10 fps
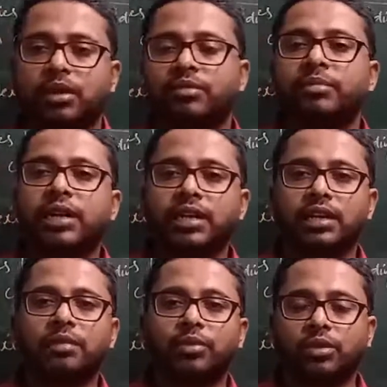of
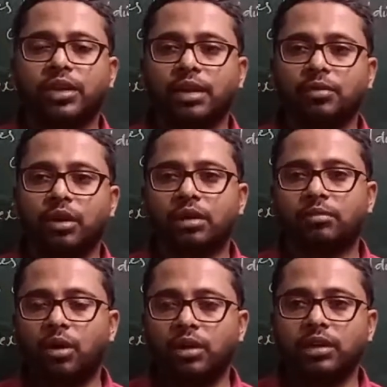building a prototype or a
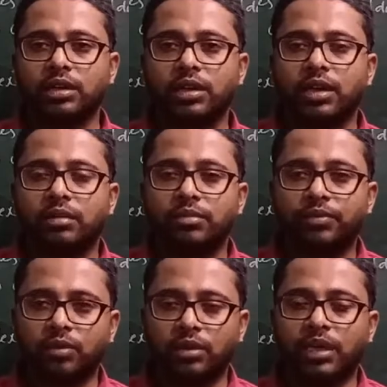model
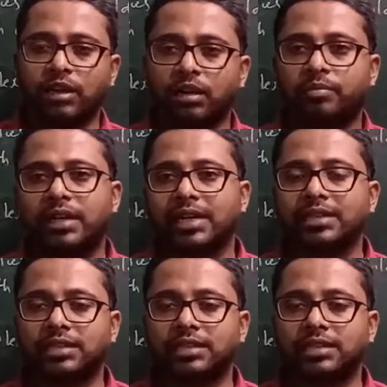before the development gets